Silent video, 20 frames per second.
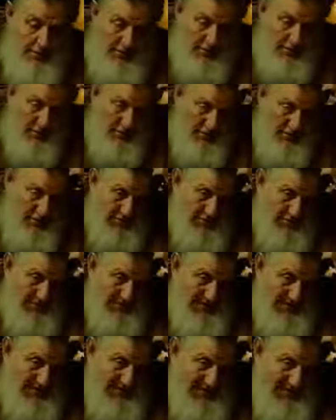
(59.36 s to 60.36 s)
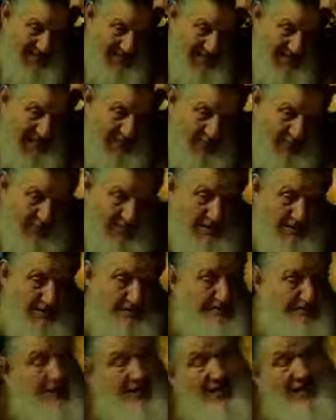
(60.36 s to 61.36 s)
There was no English language
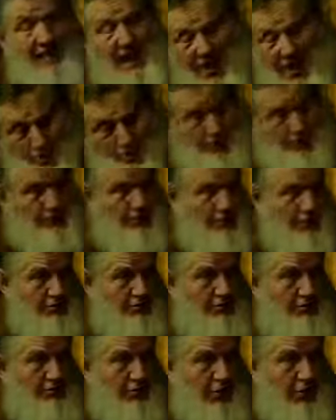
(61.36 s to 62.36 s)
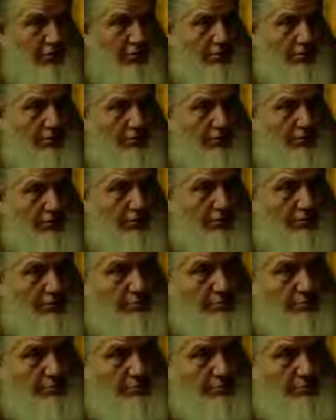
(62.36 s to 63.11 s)
even a thousand years yes, ago. Yes, yes,